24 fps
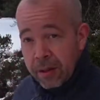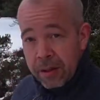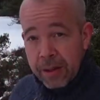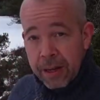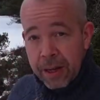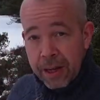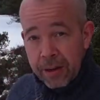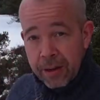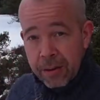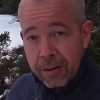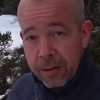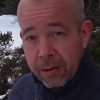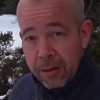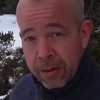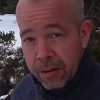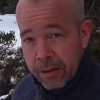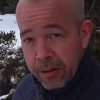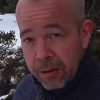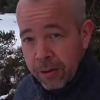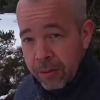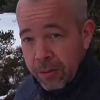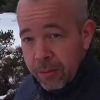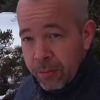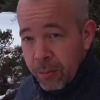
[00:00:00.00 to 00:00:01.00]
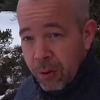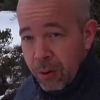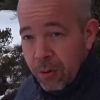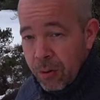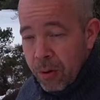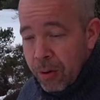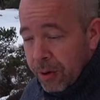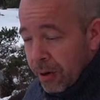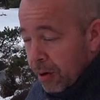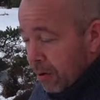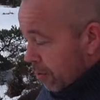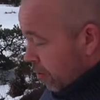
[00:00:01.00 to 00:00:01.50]
take power
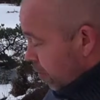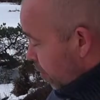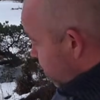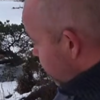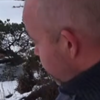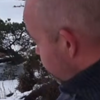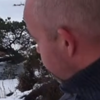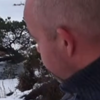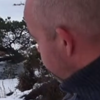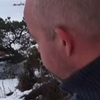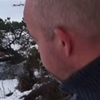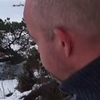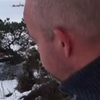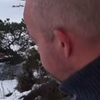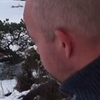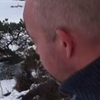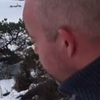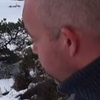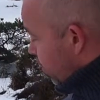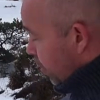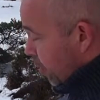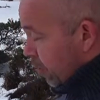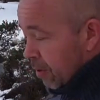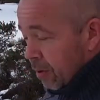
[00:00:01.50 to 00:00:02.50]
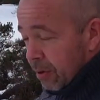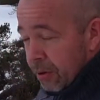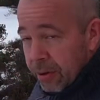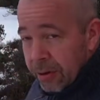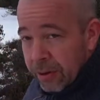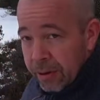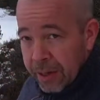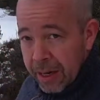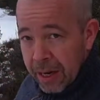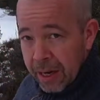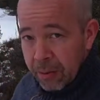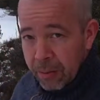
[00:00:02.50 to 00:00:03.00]
on our drone, and we're gonna
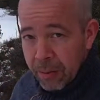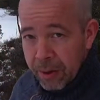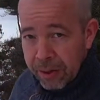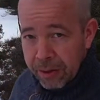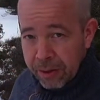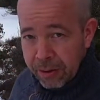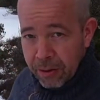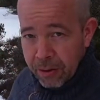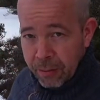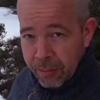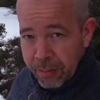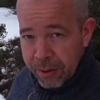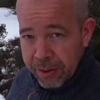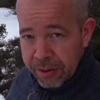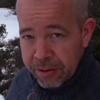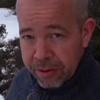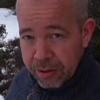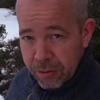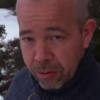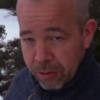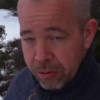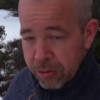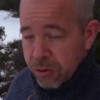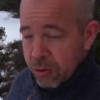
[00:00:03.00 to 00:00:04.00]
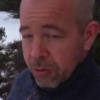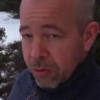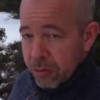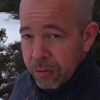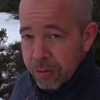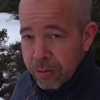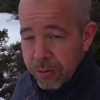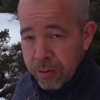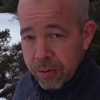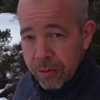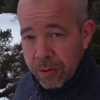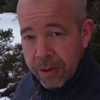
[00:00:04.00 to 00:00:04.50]
calibrate the compass also.
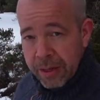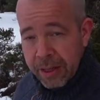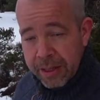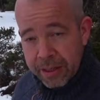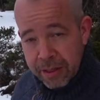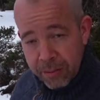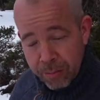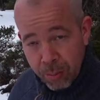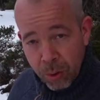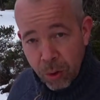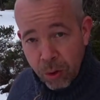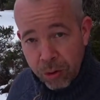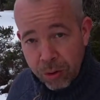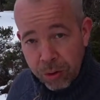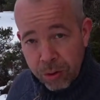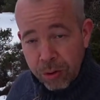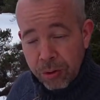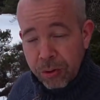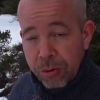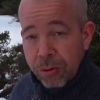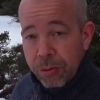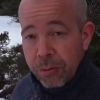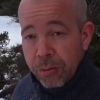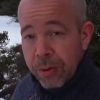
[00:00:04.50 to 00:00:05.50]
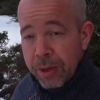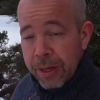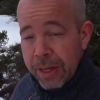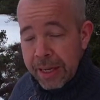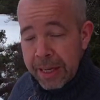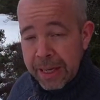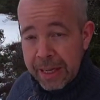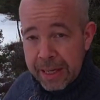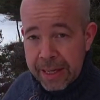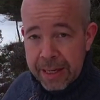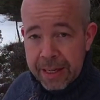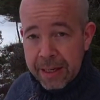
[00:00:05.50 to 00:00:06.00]
That's important to do
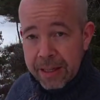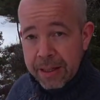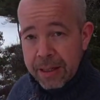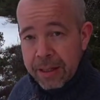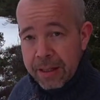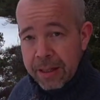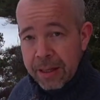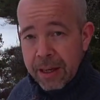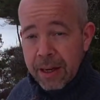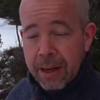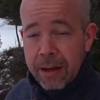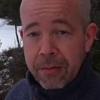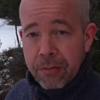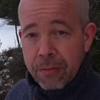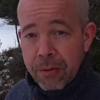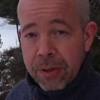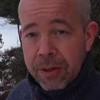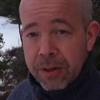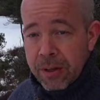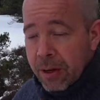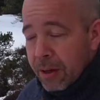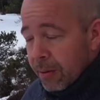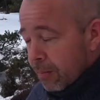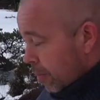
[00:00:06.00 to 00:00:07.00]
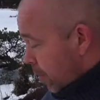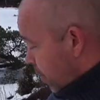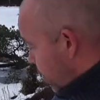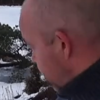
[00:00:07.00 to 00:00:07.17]
each and every time.